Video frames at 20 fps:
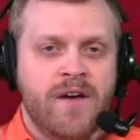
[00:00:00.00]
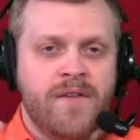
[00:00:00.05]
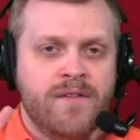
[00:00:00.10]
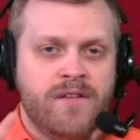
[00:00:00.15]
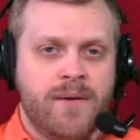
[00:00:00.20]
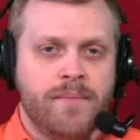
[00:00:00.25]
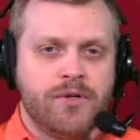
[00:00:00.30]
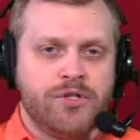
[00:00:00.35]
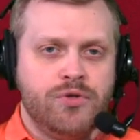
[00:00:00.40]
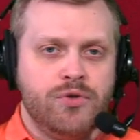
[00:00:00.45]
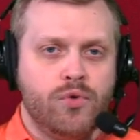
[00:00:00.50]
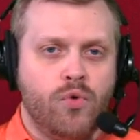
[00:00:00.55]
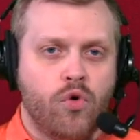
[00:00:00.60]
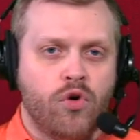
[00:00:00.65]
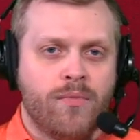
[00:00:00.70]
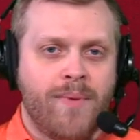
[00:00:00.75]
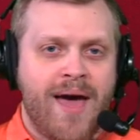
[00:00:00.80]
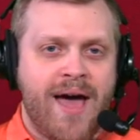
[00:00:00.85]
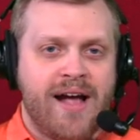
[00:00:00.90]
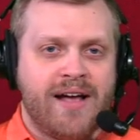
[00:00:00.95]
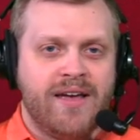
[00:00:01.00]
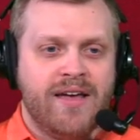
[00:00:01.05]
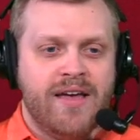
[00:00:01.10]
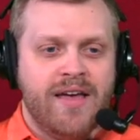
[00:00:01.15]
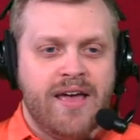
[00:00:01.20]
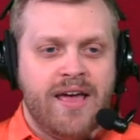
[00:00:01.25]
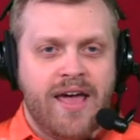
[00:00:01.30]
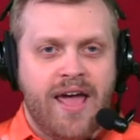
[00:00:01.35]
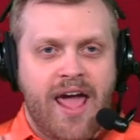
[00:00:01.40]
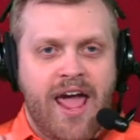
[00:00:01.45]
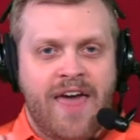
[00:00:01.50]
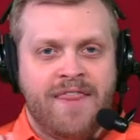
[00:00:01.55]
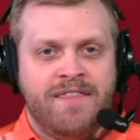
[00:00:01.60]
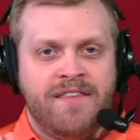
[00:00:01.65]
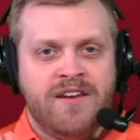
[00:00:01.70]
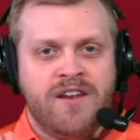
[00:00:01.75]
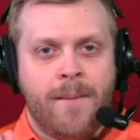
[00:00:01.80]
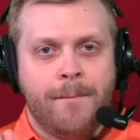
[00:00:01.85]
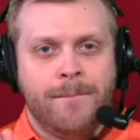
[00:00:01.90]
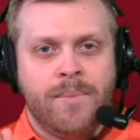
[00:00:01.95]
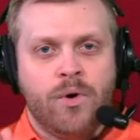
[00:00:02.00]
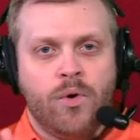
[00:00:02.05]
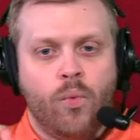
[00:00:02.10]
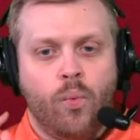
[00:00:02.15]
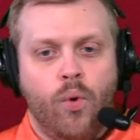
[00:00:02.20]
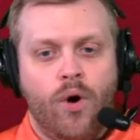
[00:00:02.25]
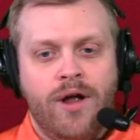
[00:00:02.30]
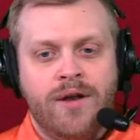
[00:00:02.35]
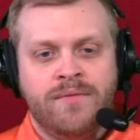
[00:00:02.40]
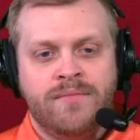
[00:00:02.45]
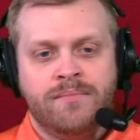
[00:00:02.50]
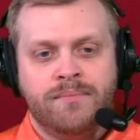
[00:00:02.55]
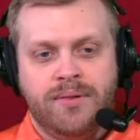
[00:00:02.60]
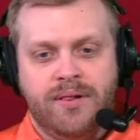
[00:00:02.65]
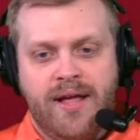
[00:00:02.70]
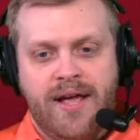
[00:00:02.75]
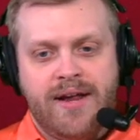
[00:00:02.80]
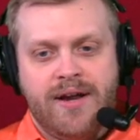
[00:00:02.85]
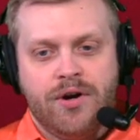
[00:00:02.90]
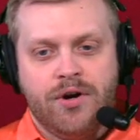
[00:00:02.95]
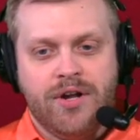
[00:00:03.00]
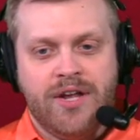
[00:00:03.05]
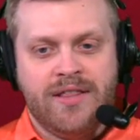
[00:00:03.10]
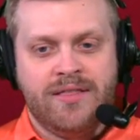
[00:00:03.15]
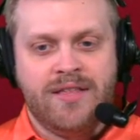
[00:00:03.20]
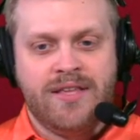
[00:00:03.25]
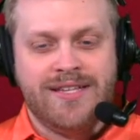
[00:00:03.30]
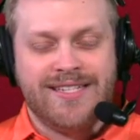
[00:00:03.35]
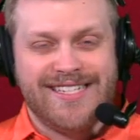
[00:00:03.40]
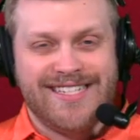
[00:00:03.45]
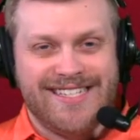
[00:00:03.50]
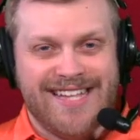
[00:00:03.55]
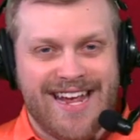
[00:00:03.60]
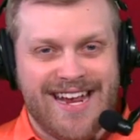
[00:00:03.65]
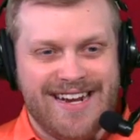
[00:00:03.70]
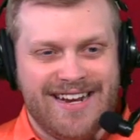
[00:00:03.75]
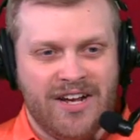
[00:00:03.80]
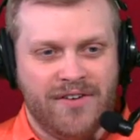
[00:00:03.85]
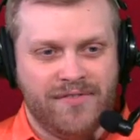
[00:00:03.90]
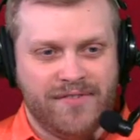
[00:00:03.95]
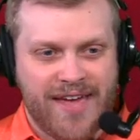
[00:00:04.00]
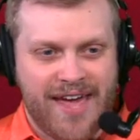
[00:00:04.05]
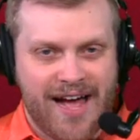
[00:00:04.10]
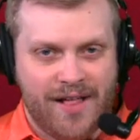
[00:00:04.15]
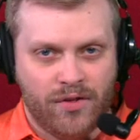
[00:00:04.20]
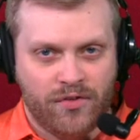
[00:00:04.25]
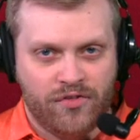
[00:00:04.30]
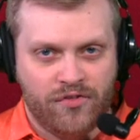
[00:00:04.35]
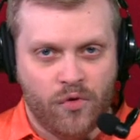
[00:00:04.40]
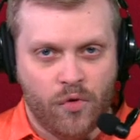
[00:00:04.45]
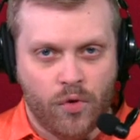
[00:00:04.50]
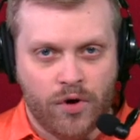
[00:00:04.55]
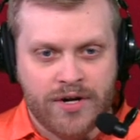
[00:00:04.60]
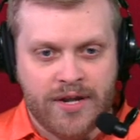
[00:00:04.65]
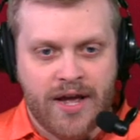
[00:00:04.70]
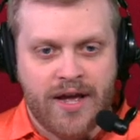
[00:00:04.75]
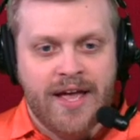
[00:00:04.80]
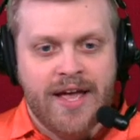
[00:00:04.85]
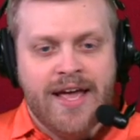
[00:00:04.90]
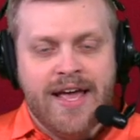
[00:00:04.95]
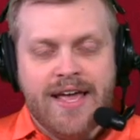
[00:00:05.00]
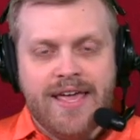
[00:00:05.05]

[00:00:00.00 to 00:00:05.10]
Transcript: The number 2 quarterback and the number 1 player in the state of California.